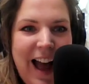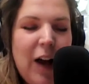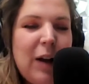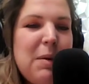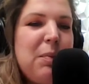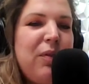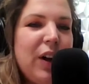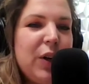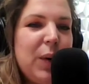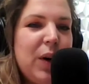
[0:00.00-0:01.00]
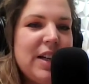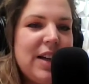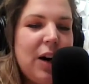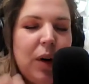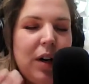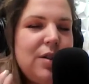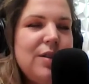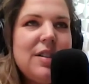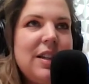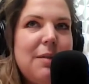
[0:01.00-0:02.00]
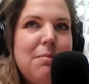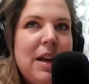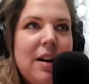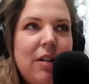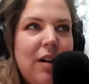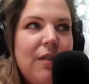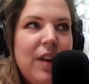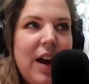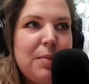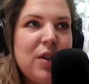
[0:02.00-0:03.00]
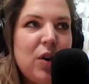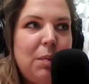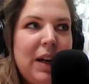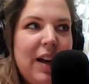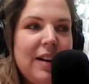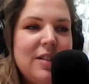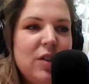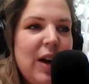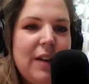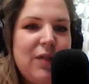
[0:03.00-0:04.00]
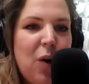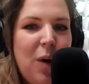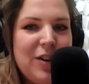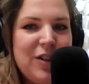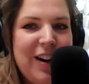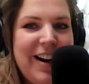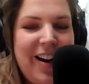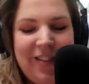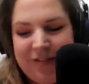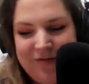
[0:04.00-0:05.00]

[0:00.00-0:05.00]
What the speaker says: How can people follow you on TikTok? We're going to do this in the middle of the episode because you guys have to go watch it right now.